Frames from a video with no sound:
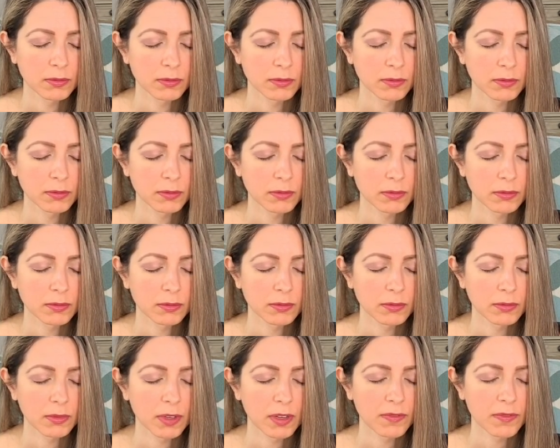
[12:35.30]

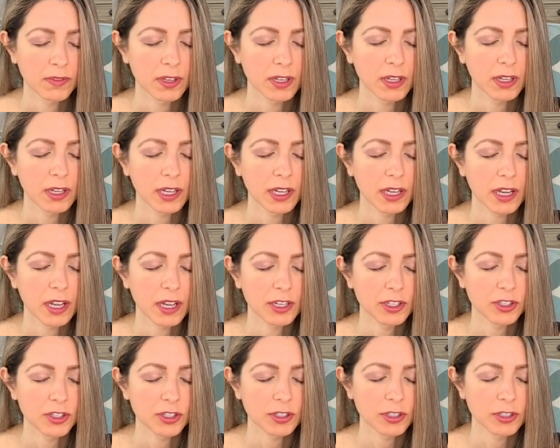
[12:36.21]
I feel like I
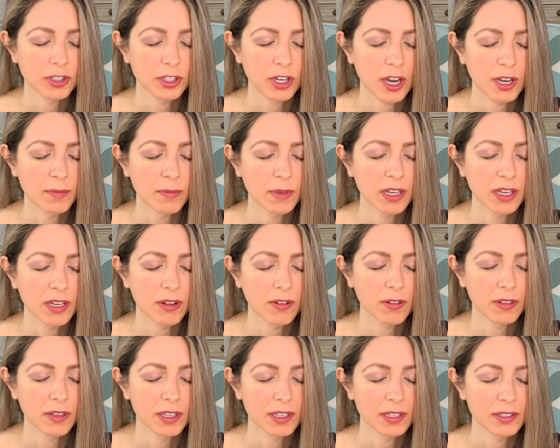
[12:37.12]
should chime in
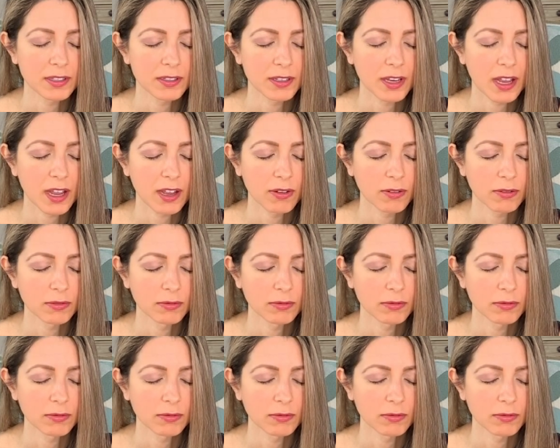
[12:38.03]
on this now.